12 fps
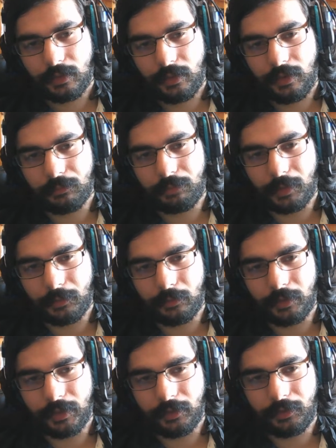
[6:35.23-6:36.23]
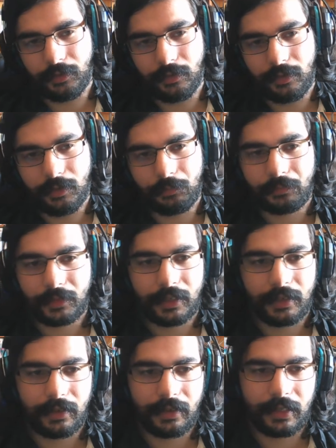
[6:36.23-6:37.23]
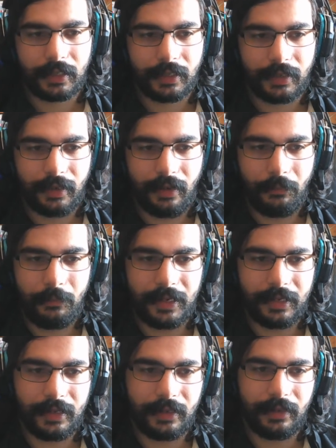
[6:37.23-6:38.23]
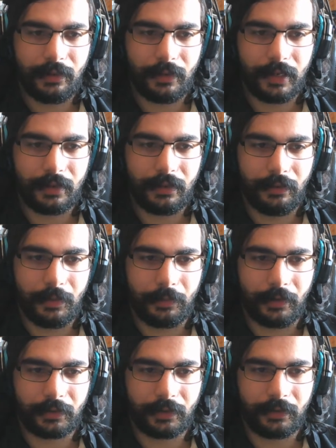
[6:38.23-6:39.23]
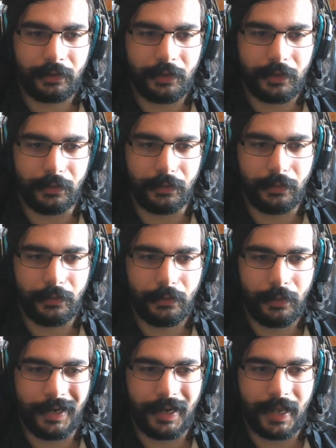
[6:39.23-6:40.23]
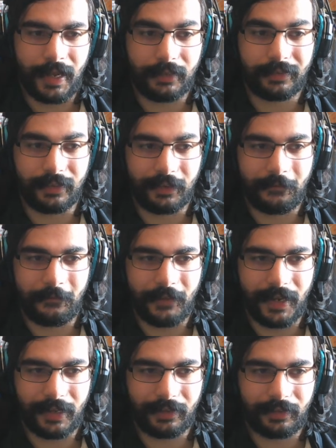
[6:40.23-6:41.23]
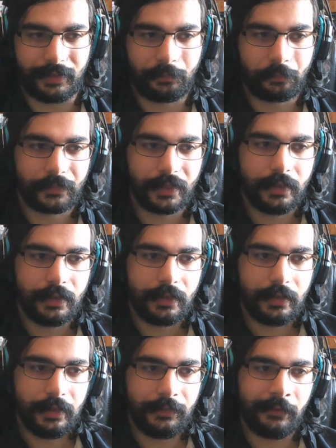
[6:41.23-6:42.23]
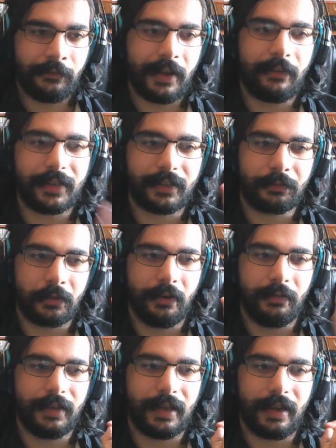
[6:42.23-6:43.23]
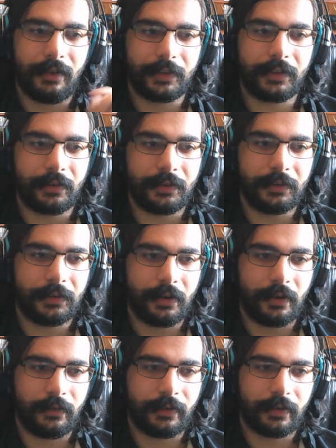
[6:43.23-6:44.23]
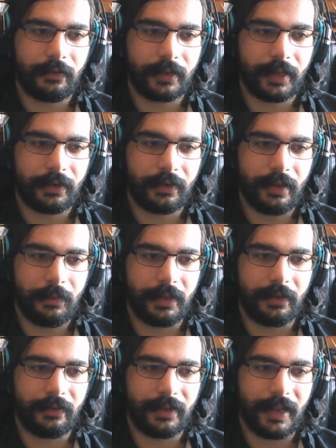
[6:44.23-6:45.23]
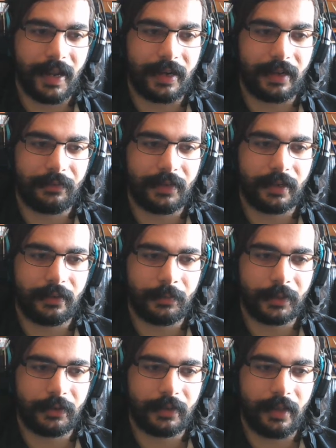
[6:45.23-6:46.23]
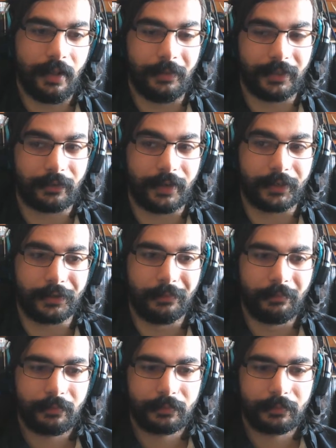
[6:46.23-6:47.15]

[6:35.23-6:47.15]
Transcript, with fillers: Improperly understood, I'll be the one who approaches you when I see fit. If you violate this rule, I'll return you to your original location immediately and have Giganta Machine obliterate you.